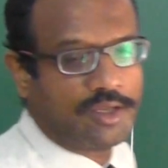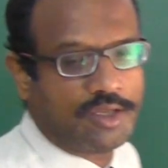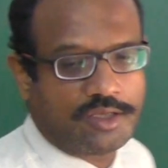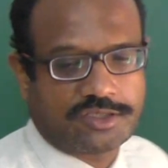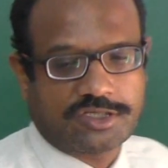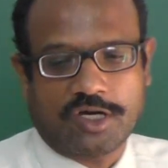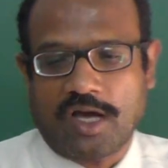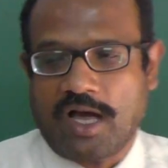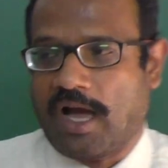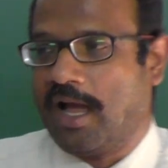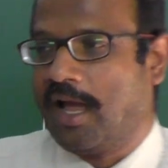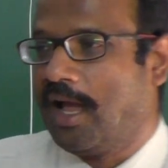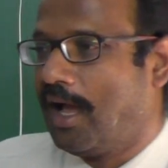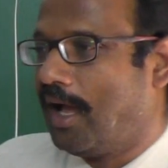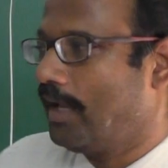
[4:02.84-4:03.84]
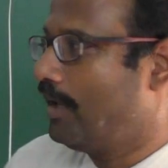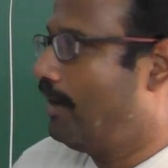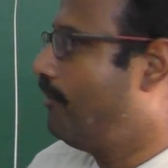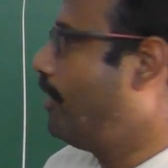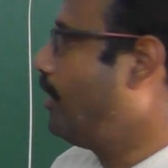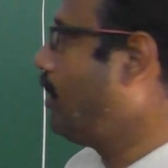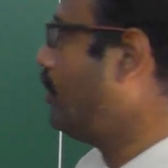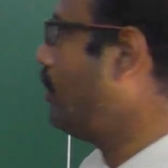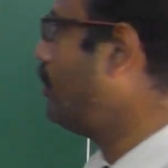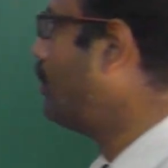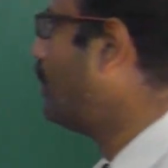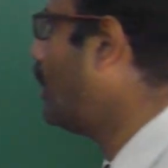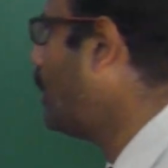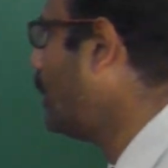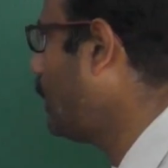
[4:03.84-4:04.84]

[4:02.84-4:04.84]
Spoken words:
So I have given you a